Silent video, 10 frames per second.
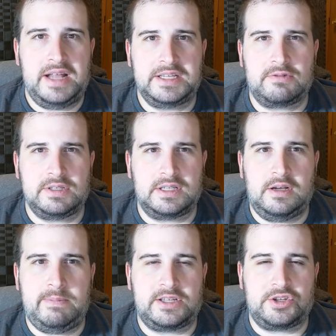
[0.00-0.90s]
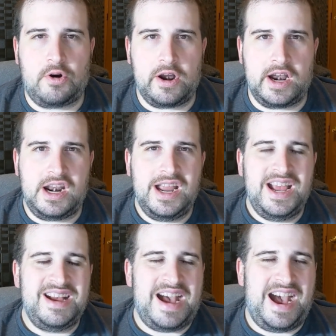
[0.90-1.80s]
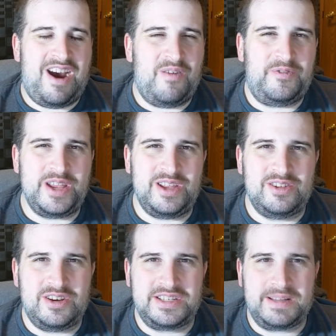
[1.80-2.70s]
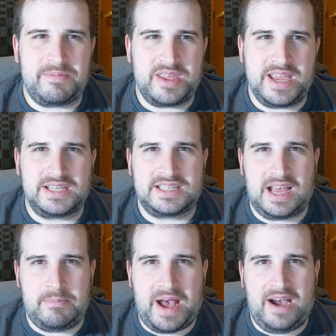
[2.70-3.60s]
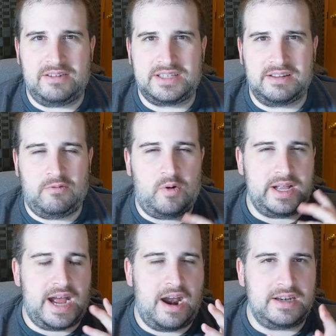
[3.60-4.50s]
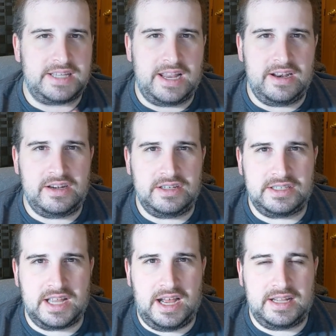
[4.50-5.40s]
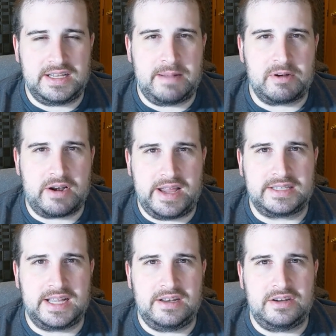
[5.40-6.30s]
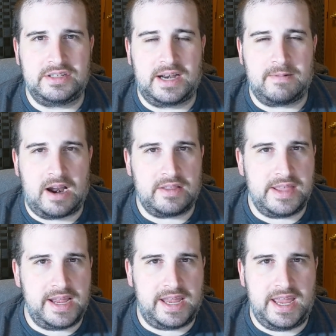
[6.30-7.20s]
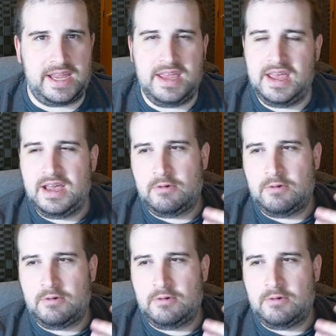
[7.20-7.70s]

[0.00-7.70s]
This one's a little bit shorter. Hopefully you learned some things about what our senators, the Democratic senators are thinking,